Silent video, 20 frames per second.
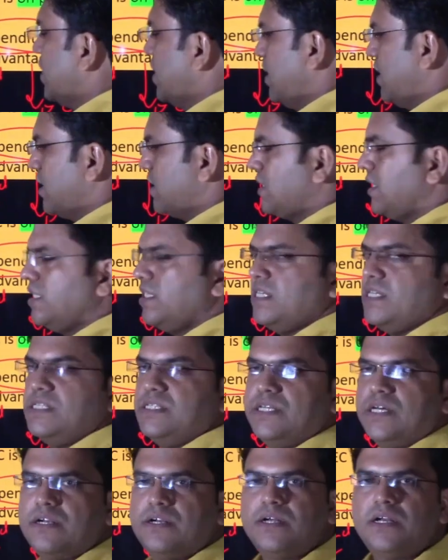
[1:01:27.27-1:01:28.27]
conducting this
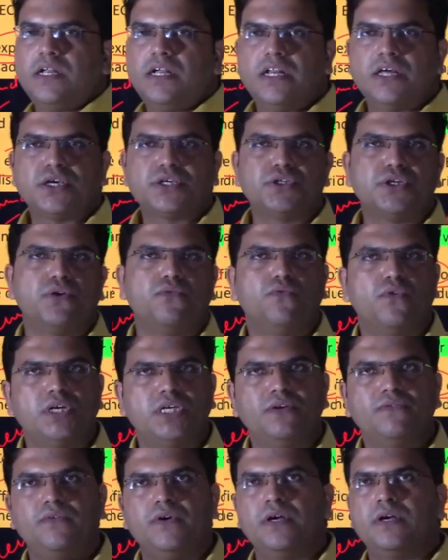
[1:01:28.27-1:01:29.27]
general election,
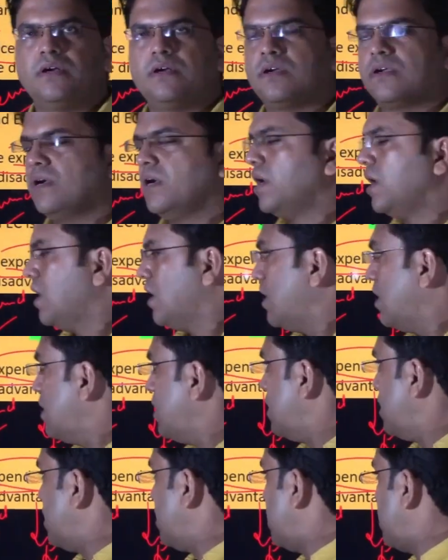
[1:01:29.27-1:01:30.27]
whatever
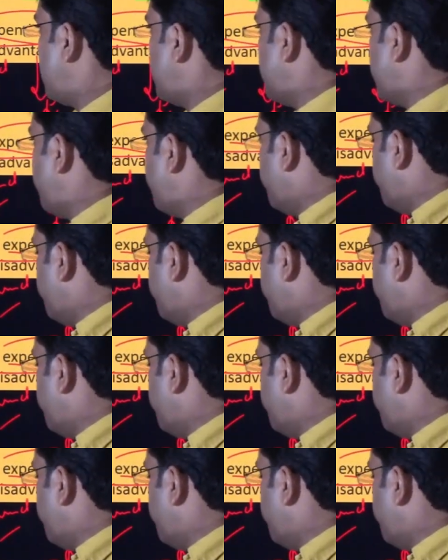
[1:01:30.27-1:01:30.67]
uh,